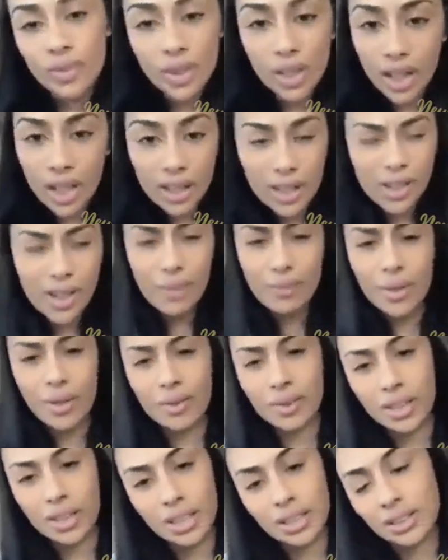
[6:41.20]
Yeah, no, I'm not
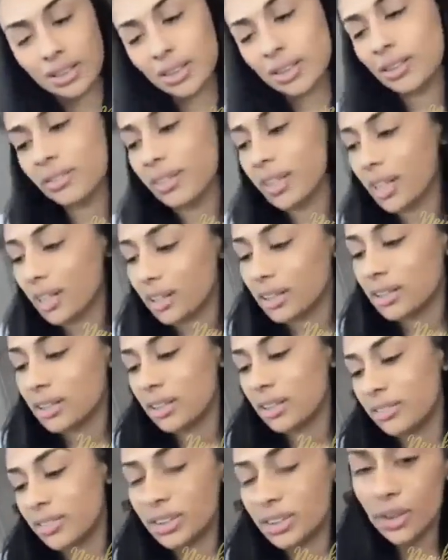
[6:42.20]
really into the reality
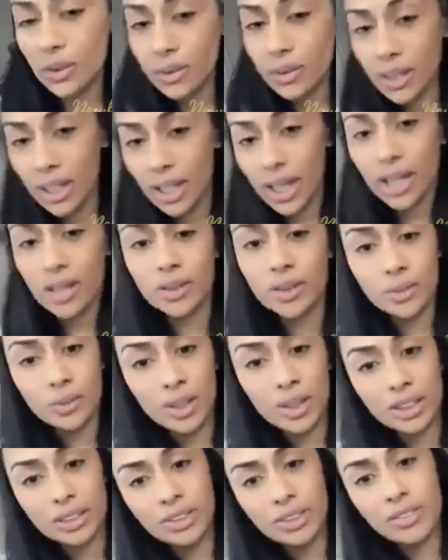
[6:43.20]
TV show thing. I used to
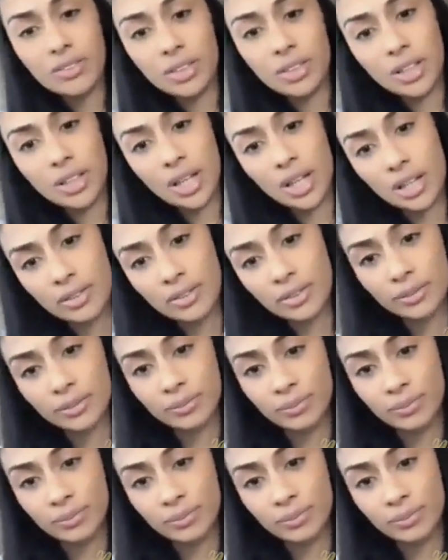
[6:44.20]
watch Flavor of Love.